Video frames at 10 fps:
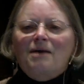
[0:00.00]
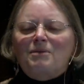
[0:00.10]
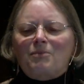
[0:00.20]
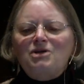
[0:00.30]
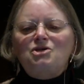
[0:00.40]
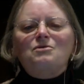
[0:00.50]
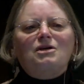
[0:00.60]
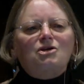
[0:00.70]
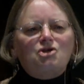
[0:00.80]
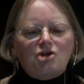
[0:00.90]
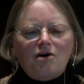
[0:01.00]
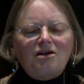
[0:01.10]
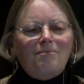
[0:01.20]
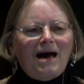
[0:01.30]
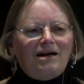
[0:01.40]
But once you could show
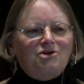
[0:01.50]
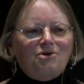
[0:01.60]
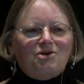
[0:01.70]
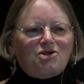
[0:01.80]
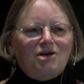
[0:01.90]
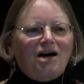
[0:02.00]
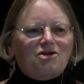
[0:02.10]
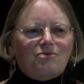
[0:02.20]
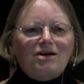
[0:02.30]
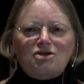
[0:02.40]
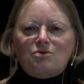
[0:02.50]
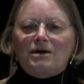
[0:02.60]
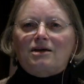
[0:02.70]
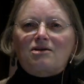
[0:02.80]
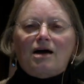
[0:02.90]
the managers it's not
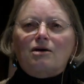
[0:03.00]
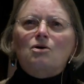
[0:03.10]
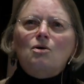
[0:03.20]
terrestrial, it's like,